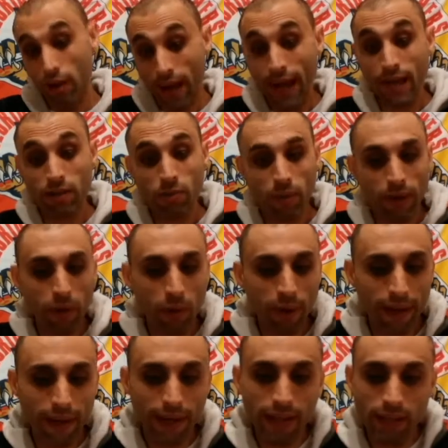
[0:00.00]
as we do,
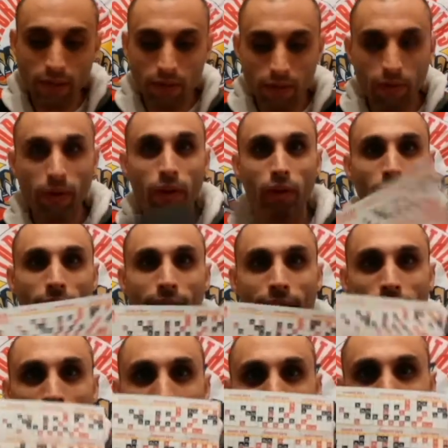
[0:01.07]
as we'll look
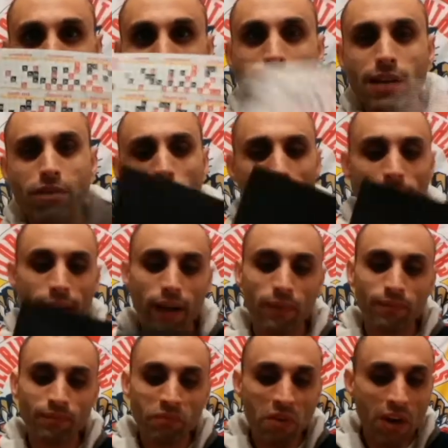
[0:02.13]
at the schedule here.
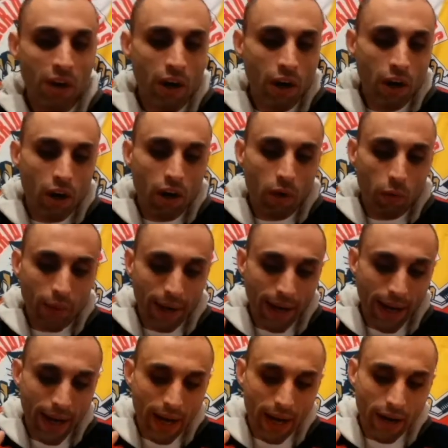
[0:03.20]
We
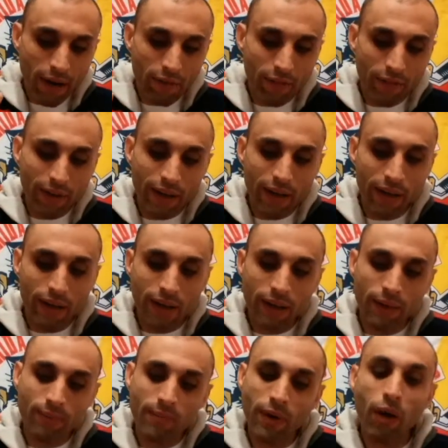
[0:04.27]
have
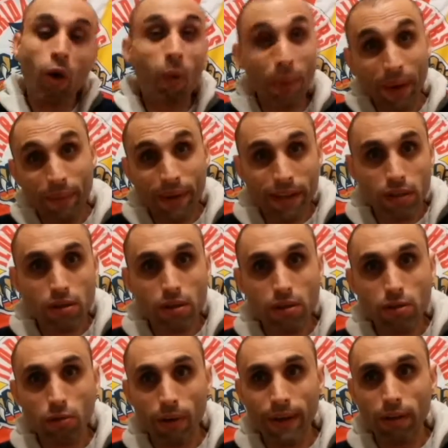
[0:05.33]
a home game against
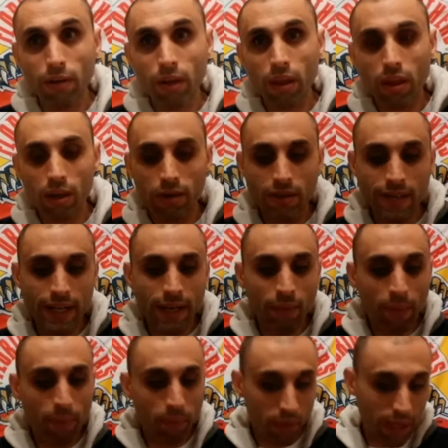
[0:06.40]
Detroit on Thursday.
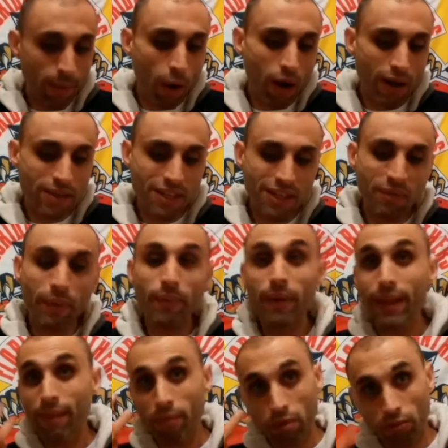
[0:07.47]
We play Boston. We
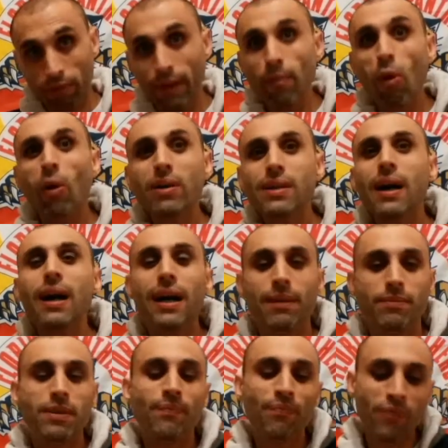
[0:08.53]
play them three more
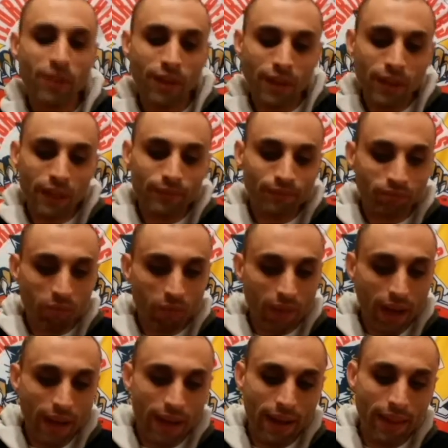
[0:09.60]
times.
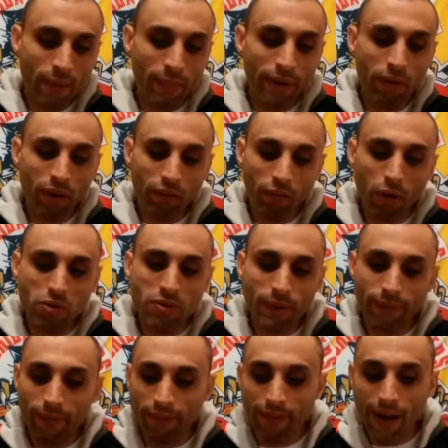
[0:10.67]
And then we go on a road
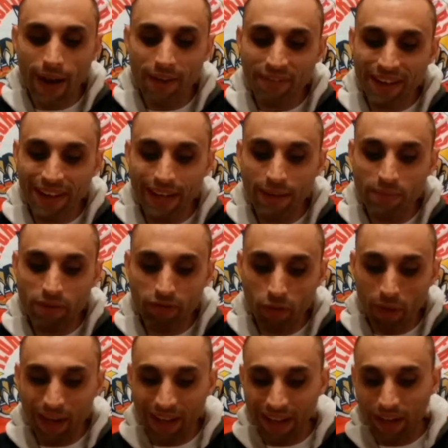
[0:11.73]
trip for 5 games
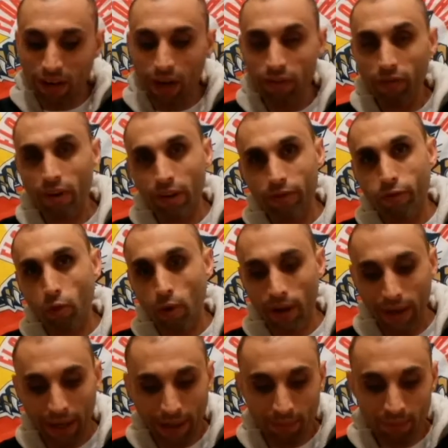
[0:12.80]
before ending off on a
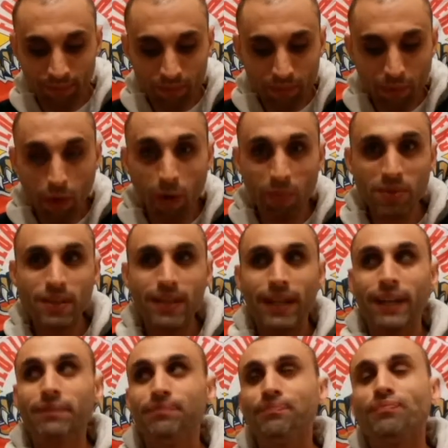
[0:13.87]
4-game
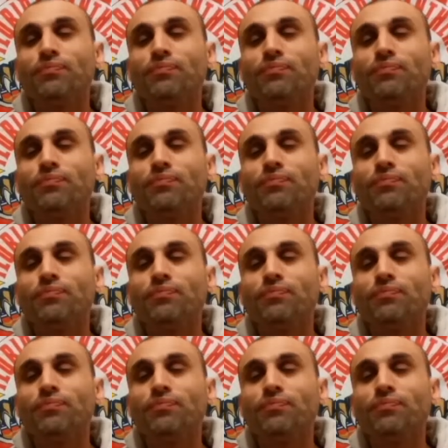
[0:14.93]
homestand.